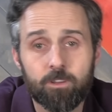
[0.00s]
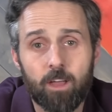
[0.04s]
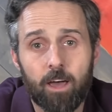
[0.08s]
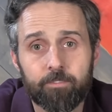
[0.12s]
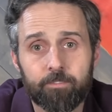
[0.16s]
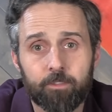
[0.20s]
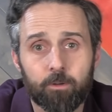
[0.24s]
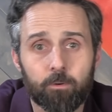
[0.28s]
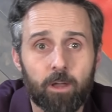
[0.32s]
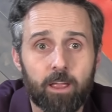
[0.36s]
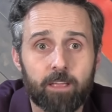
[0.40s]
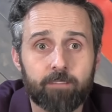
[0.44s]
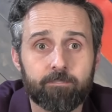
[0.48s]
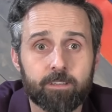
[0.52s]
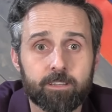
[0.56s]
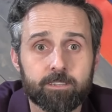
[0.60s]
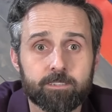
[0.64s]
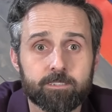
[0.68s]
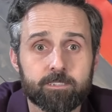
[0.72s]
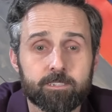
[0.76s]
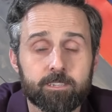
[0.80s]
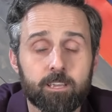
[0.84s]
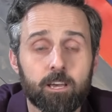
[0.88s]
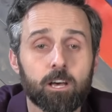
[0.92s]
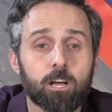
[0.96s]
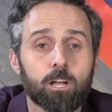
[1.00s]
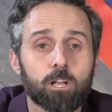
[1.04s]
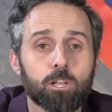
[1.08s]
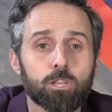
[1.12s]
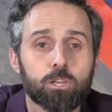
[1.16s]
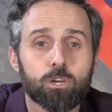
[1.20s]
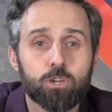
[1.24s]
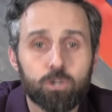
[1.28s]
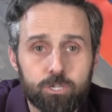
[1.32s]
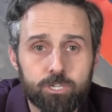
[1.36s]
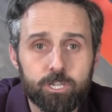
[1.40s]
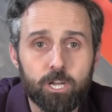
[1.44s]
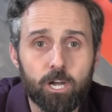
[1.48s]
not the Ravens.
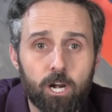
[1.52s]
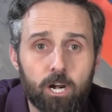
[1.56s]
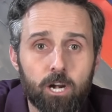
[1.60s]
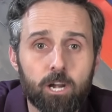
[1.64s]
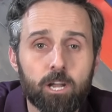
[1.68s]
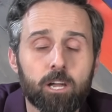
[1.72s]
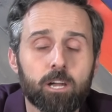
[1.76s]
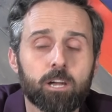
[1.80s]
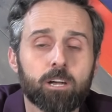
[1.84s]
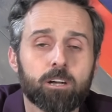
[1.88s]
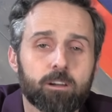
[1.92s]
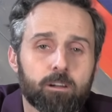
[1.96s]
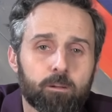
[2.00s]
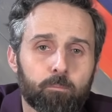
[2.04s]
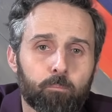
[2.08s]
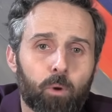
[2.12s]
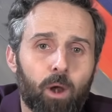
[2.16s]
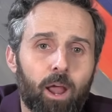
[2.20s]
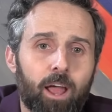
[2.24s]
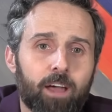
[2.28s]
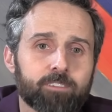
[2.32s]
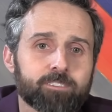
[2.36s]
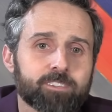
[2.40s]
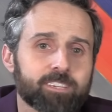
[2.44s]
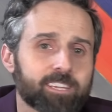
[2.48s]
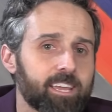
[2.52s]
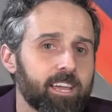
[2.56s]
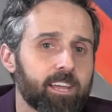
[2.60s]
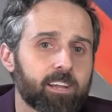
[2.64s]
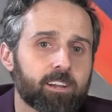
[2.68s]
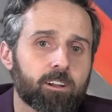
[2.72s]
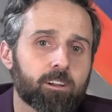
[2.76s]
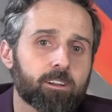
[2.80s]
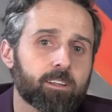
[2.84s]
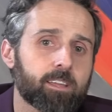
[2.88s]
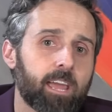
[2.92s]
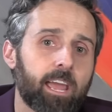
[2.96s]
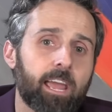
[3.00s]
Loser, Browns
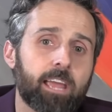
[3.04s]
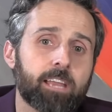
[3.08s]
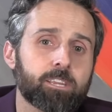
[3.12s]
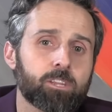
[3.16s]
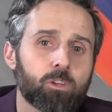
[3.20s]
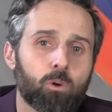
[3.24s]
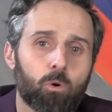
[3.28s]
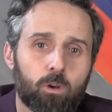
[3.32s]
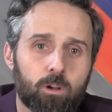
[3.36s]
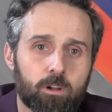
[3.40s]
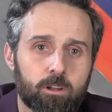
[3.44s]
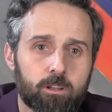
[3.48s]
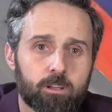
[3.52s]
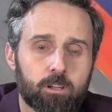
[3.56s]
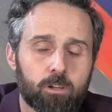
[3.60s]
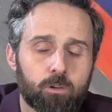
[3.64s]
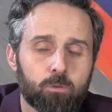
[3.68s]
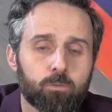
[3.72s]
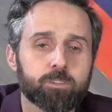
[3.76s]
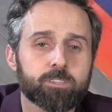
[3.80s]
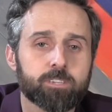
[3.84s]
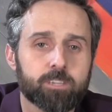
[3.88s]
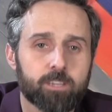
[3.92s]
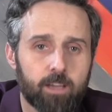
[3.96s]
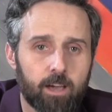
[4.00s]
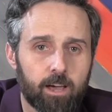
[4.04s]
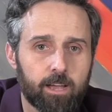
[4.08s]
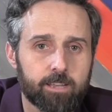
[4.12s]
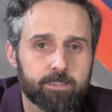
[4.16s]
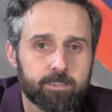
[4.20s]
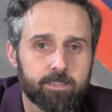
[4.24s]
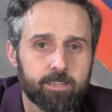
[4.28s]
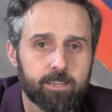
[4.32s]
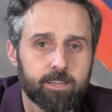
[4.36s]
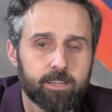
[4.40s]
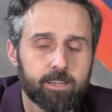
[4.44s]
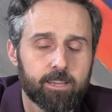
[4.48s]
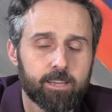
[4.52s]
kicker Cade York, who was
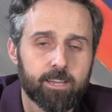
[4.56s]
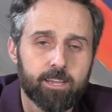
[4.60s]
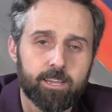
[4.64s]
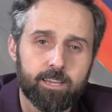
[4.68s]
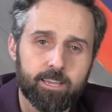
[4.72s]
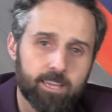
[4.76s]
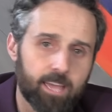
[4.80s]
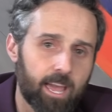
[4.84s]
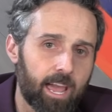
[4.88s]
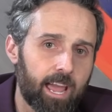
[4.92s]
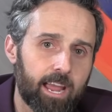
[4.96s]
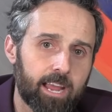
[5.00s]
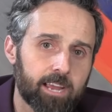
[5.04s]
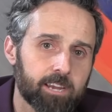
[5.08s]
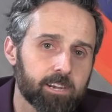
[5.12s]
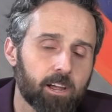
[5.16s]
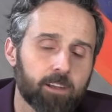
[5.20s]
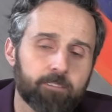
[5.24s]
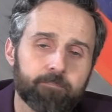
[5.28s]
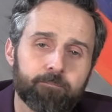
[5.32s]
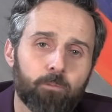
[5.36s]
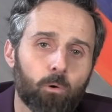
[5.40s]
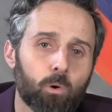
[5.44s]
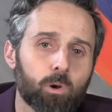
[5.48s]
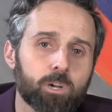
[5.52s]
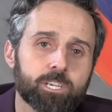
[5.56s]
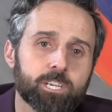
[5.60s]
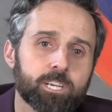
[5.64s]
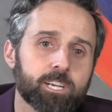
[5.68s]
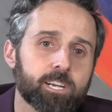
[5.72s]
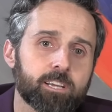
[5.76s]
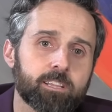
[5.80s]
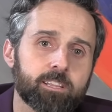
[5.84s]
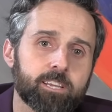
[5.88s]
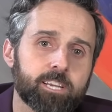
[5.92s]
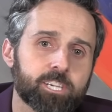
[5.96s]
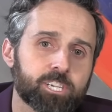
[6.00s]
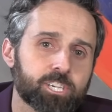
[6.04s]
cut. Cade
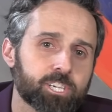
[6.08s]
unfortunately